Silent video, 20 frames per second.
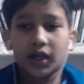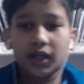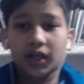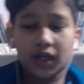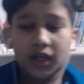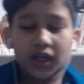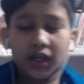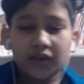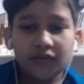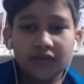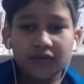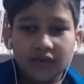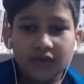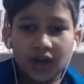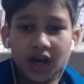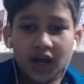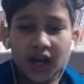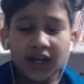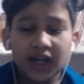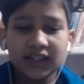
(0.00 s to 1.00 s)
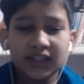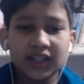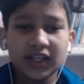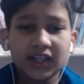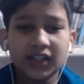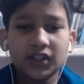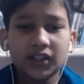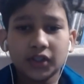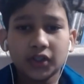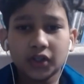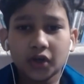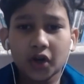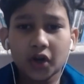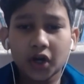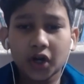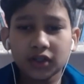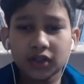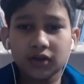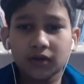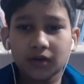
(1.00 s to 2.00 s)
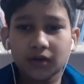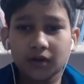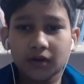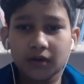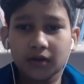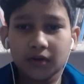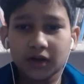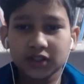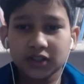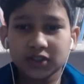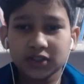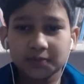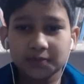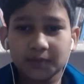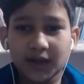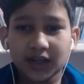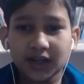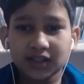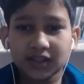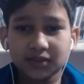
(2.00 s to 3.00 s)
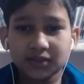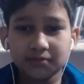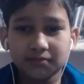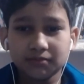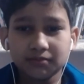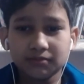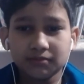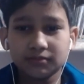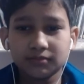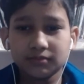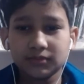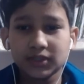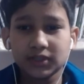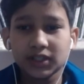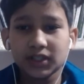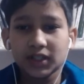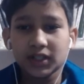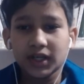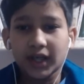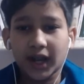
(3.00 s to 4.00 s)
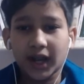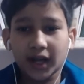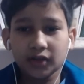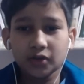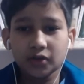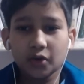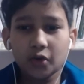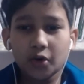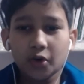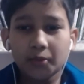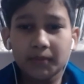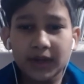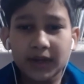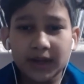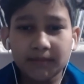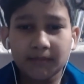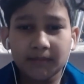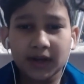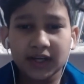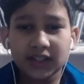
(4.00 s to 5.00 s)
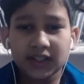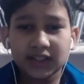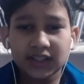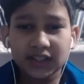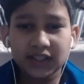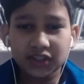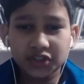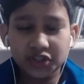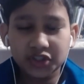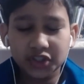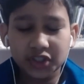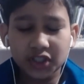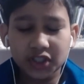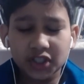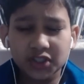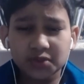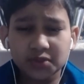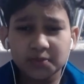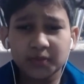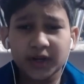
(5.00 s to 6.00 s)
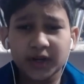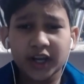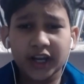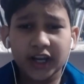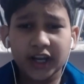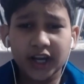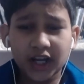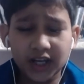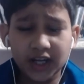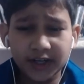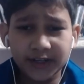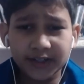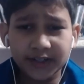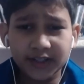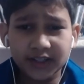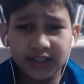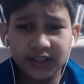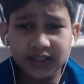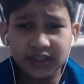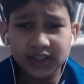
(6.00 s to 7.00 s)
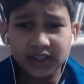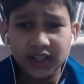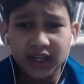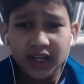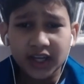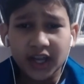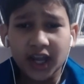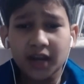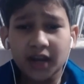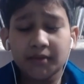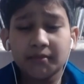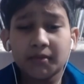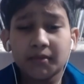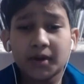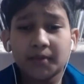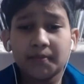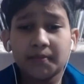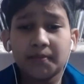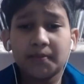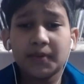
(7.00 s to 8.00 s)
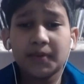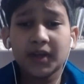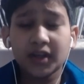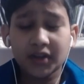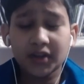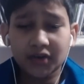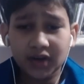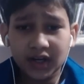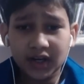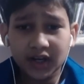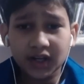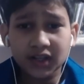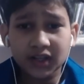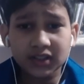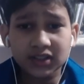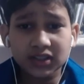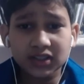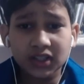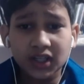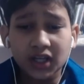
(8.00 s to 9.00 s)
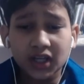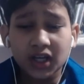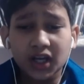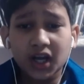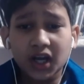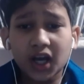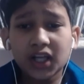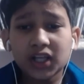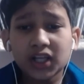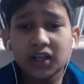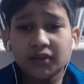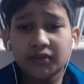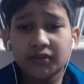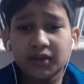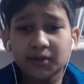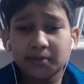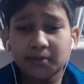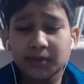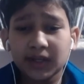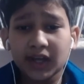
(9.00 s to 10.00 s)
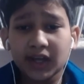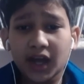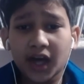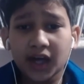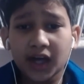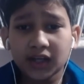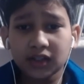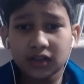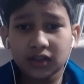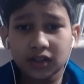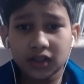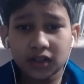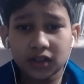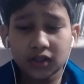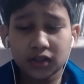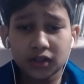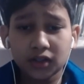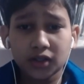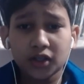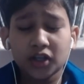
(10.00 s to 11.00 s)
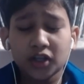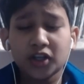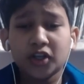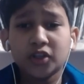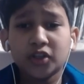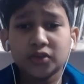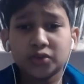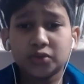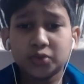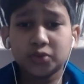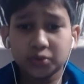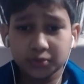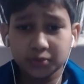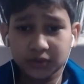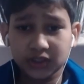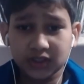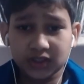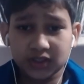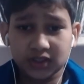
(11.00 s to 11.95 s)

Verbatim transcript: If I did not respect me and obey my teachers, my elders and my parents. Allah will be angry to me.